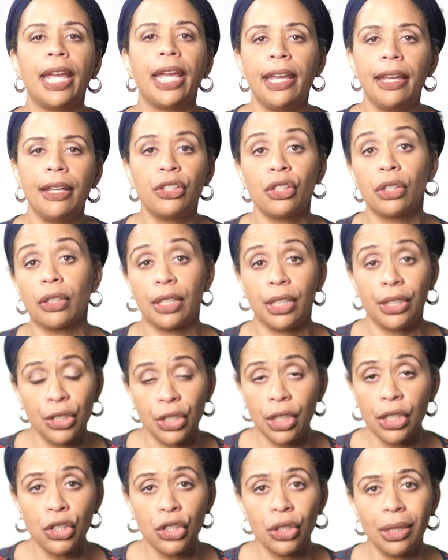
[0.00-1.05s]
age and
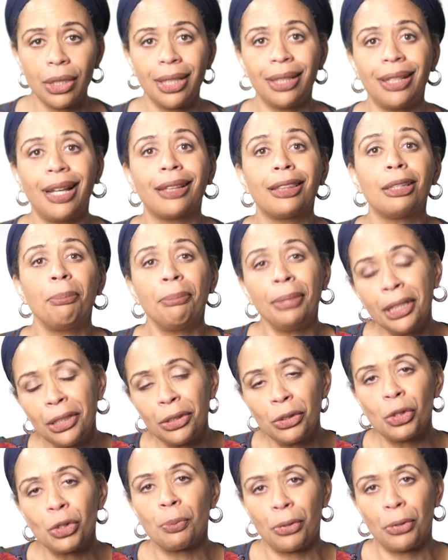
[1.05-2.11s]
condition and not the
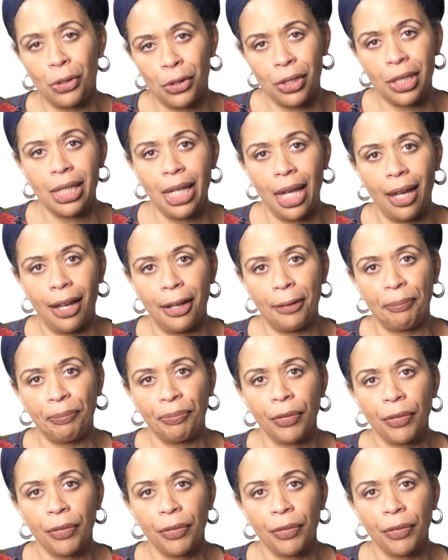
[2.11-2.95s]
pills per se.